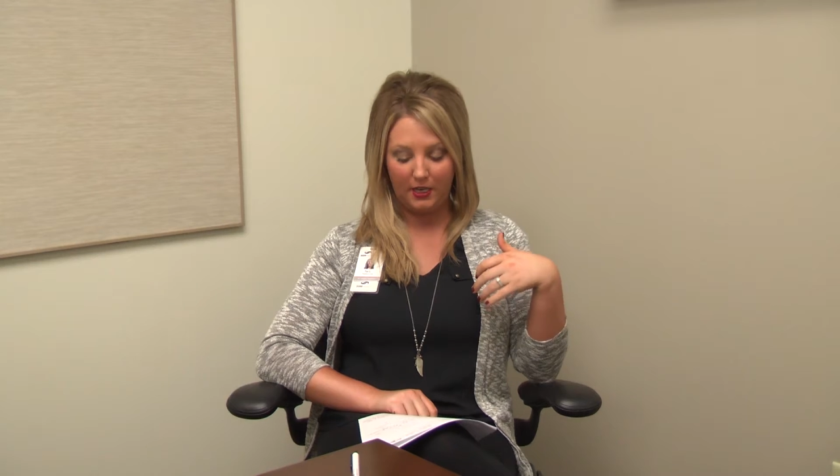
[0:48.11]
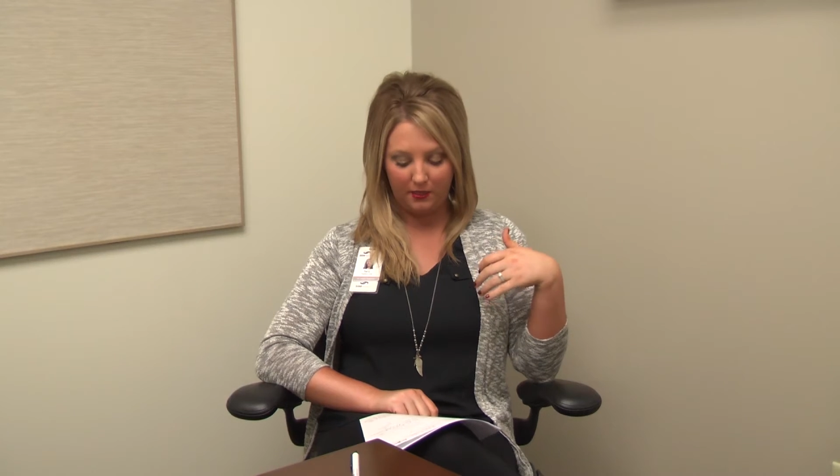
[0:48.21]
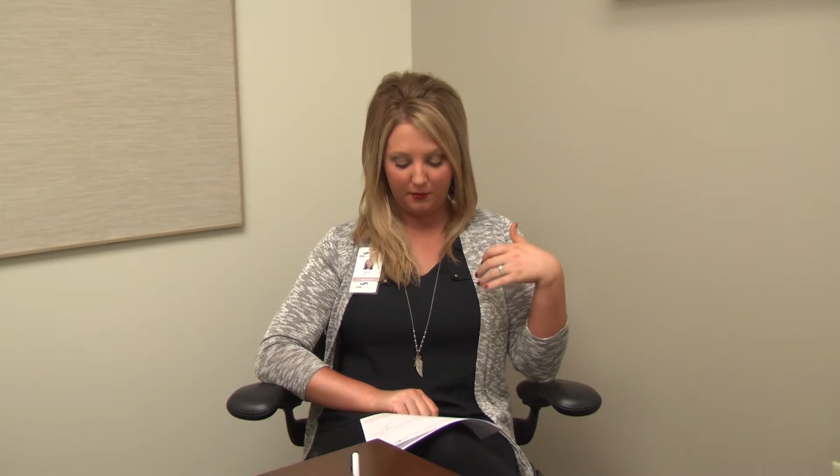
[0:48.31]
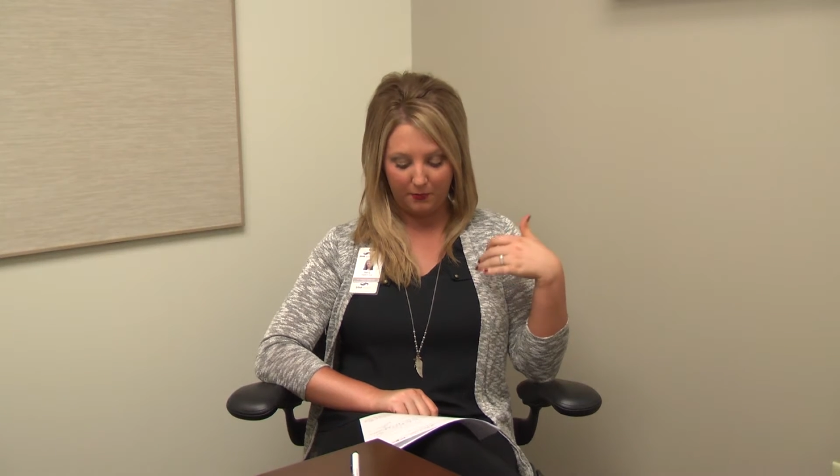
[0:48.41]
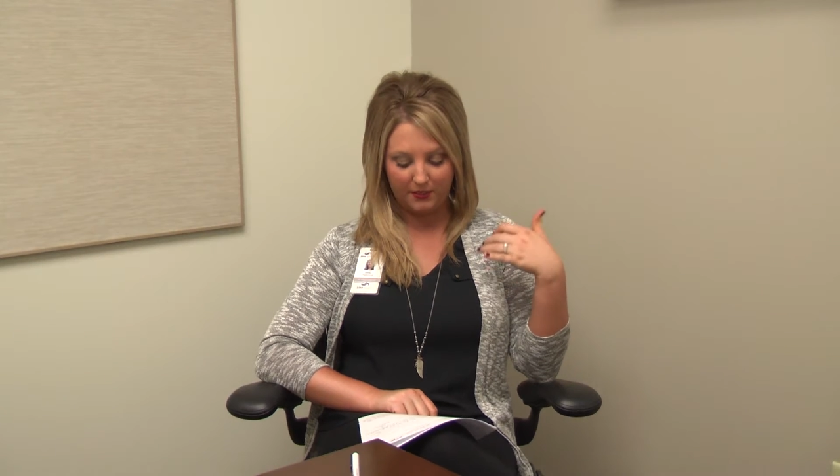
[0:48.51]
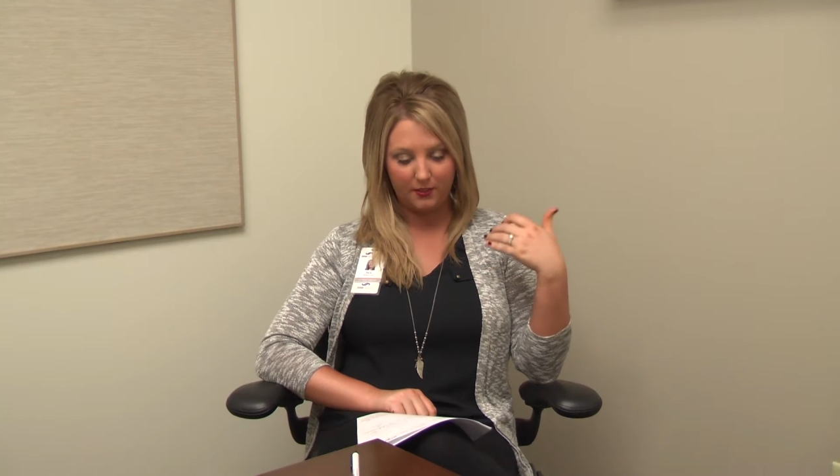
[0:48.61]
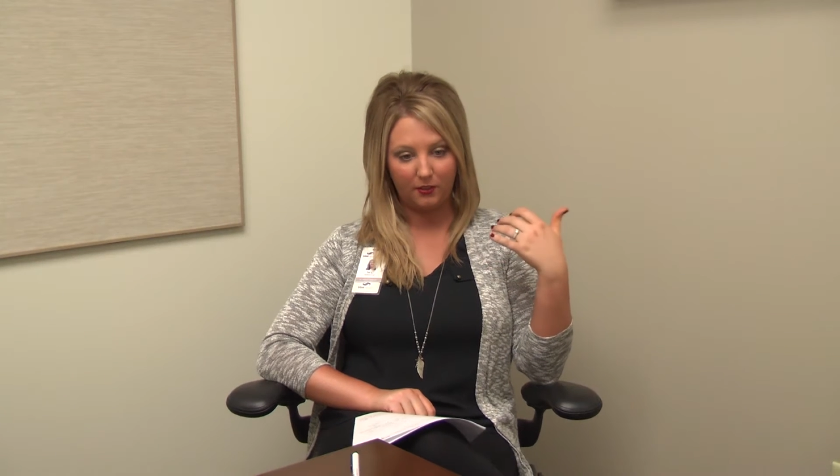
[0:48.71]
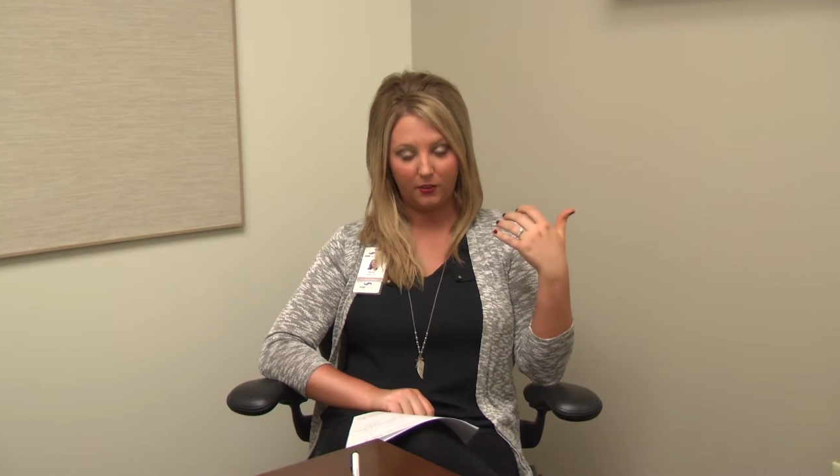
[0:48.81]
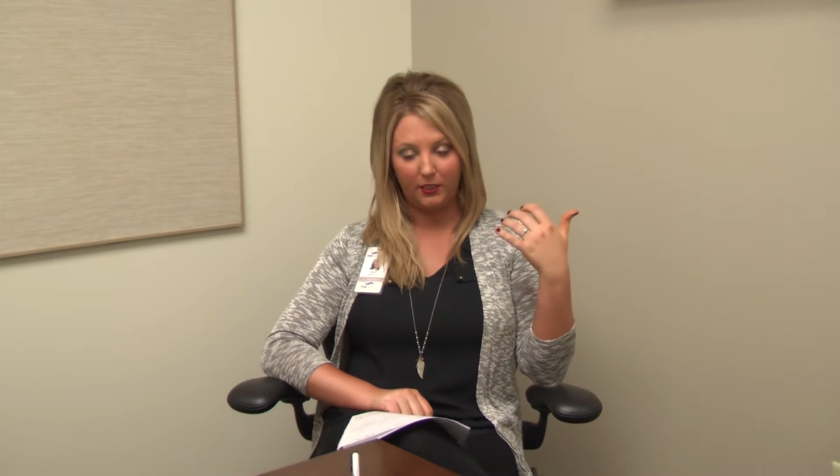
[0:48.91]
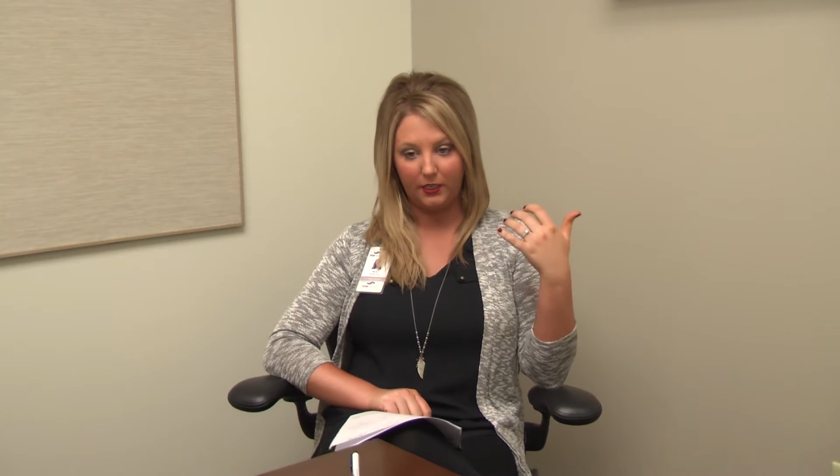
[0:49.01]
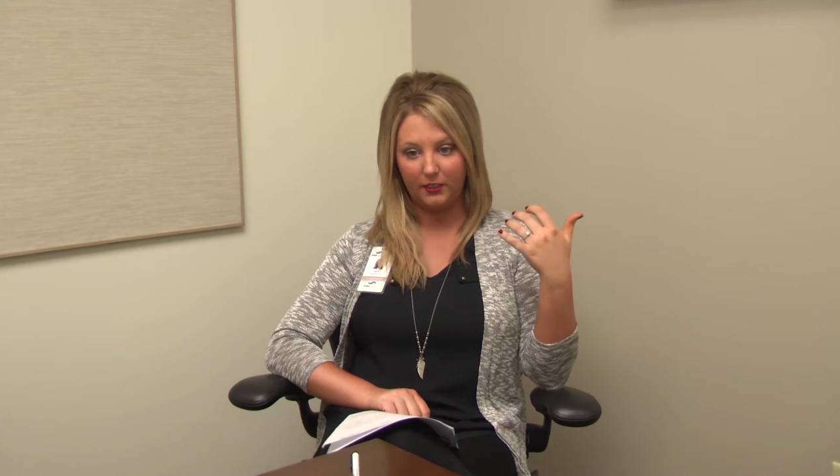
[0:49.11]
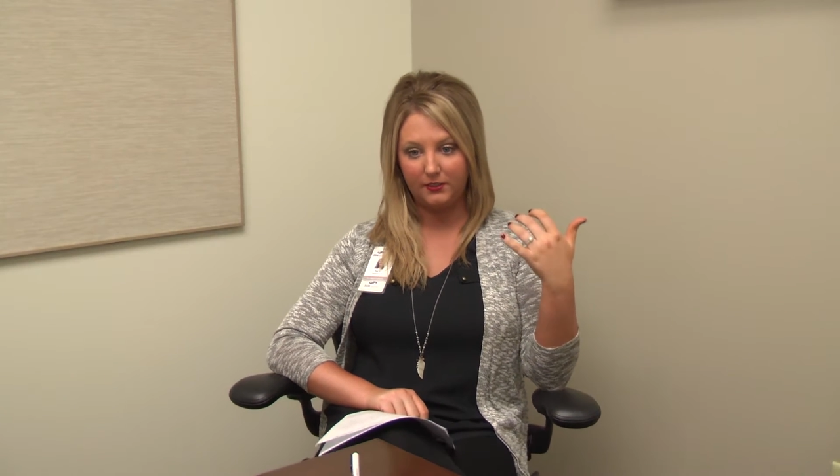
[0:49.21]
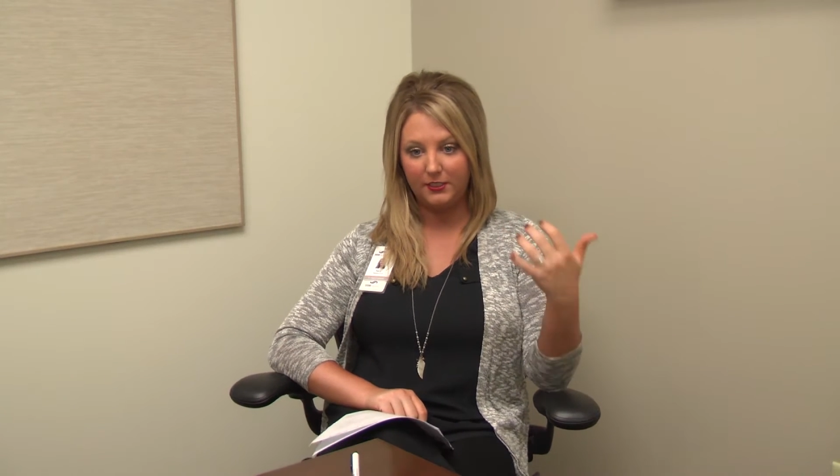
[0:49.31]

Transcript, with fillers: and then basically